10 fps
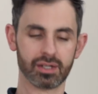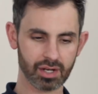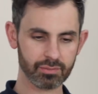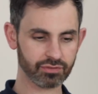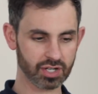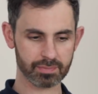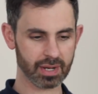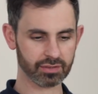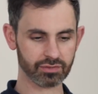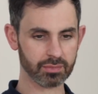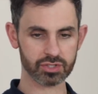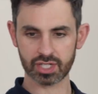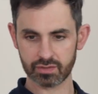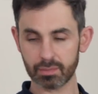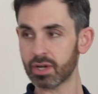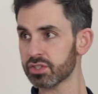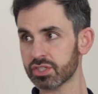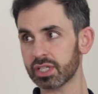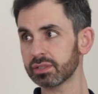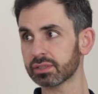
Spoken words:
I'm fresh back from the Geneva Motor Show.